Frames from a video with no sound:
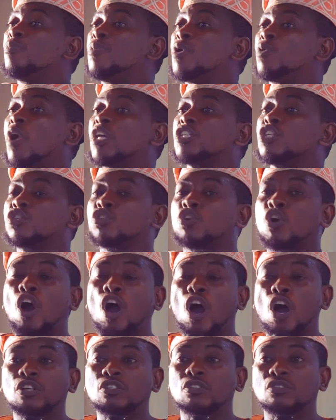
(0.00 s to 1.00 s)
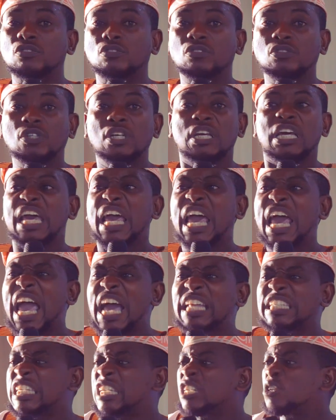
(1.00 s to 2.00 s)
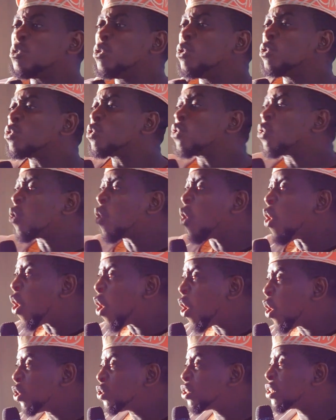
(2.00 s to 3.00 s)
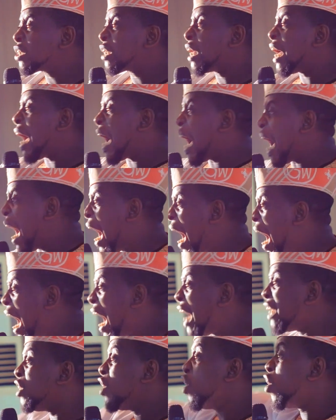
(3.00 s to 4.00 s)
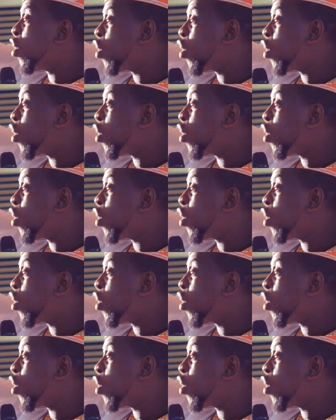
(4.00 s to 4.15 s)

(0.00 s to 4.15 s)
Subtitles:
will be what is called ethical codes and